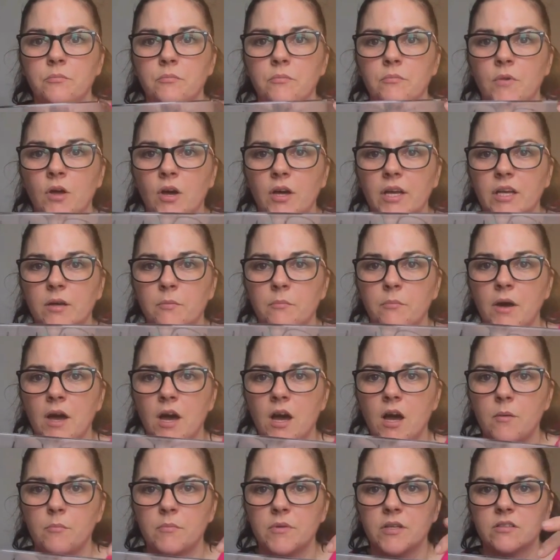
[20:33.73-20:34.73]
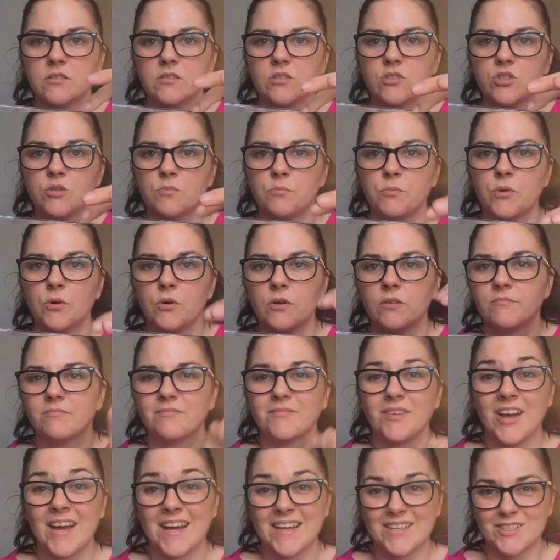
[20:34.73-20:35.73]
like compartments to put.
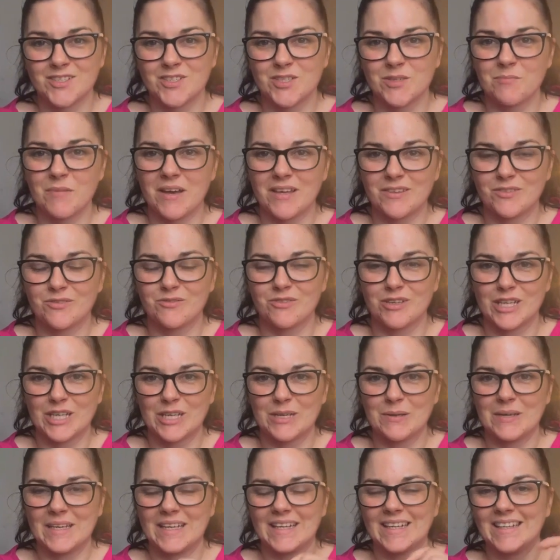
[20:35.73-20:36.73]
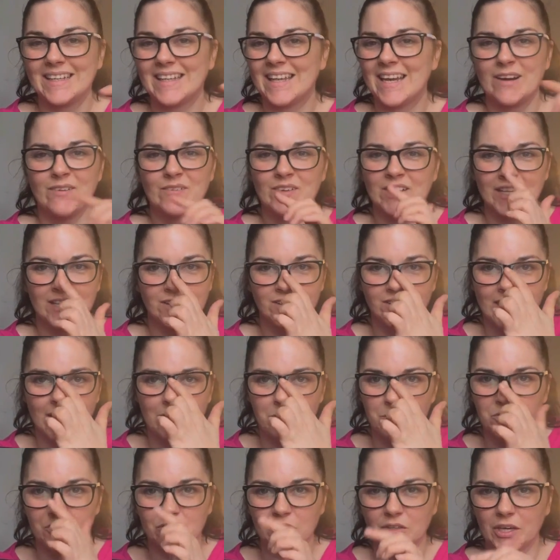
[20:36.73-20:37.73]
I had to do maths really quickly there, and
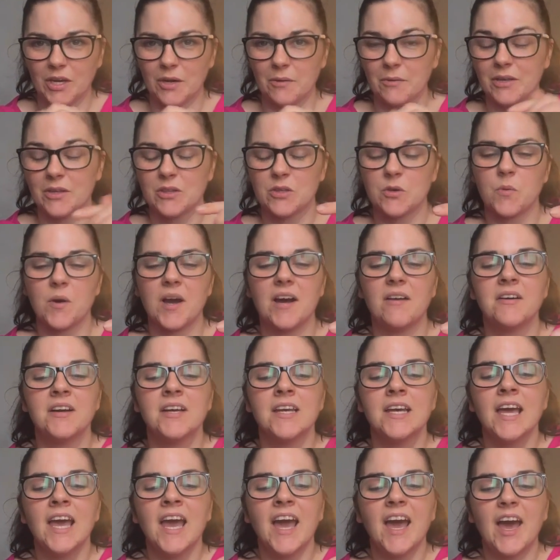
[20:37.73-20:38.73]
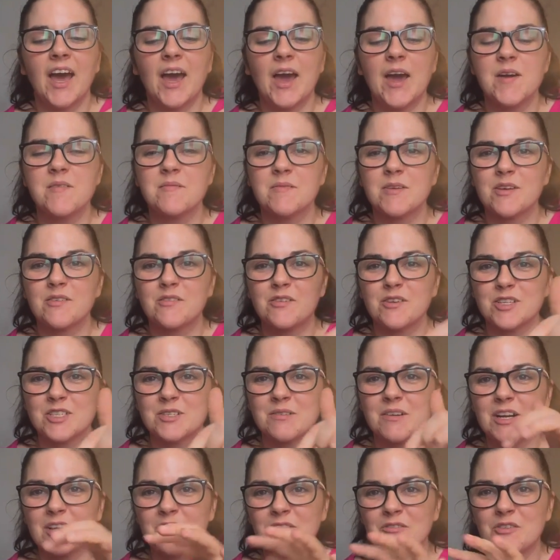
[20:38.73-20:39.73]
that wasn't going so well. You've got
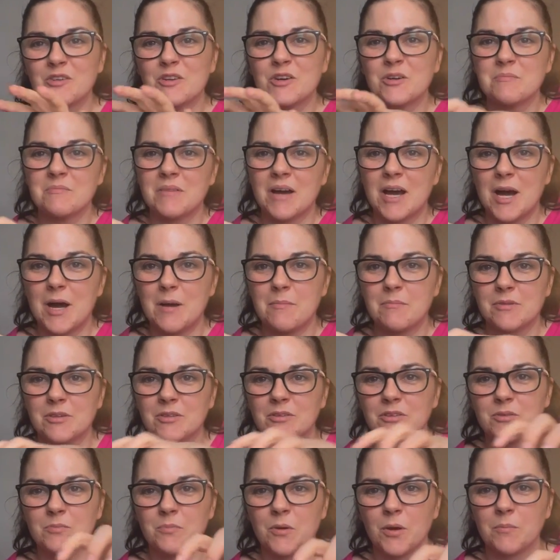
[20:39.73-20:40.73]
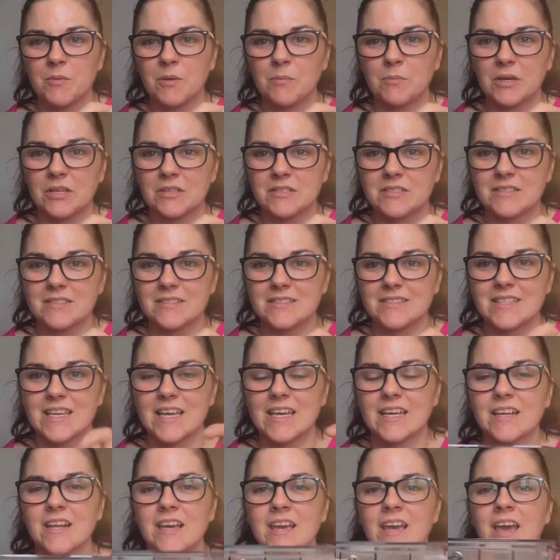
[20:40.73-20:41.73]
24 compartments to pop your buttons
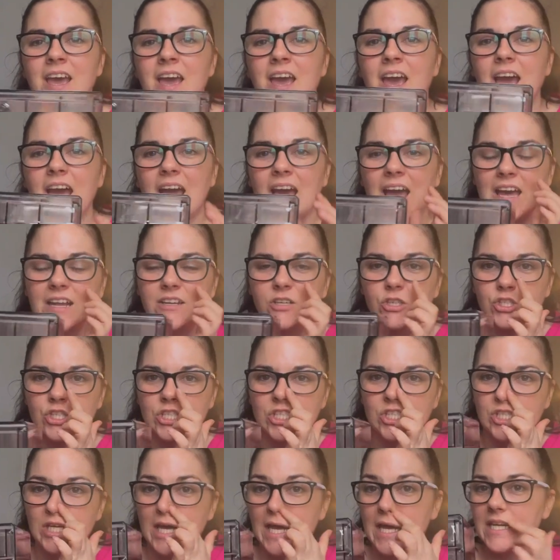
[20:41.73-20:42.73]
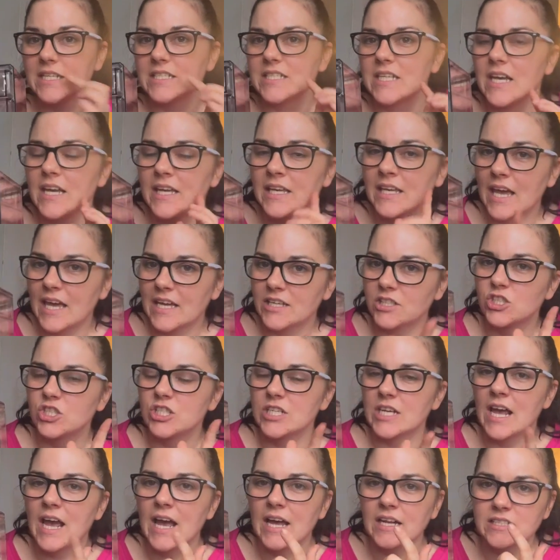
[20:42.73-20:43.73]
in. And she shared it again.
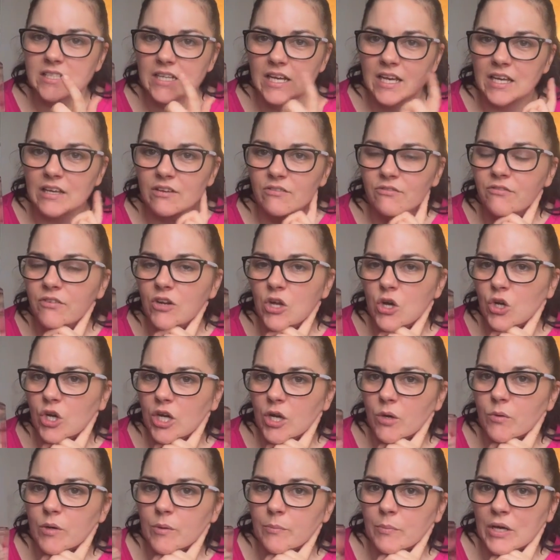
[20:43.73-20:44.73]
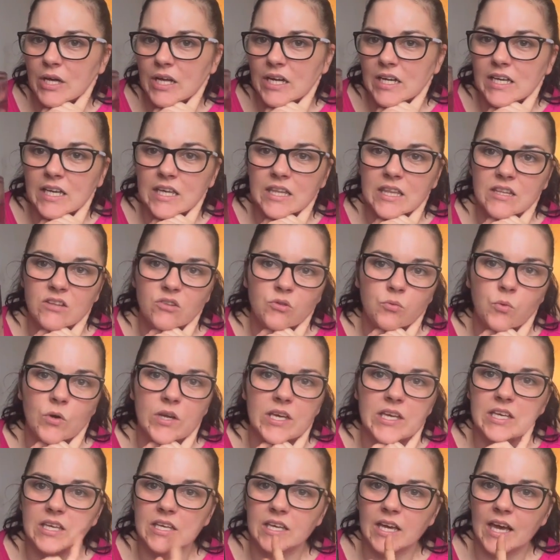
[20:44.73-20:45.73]
She had a vlog go up earlier this week,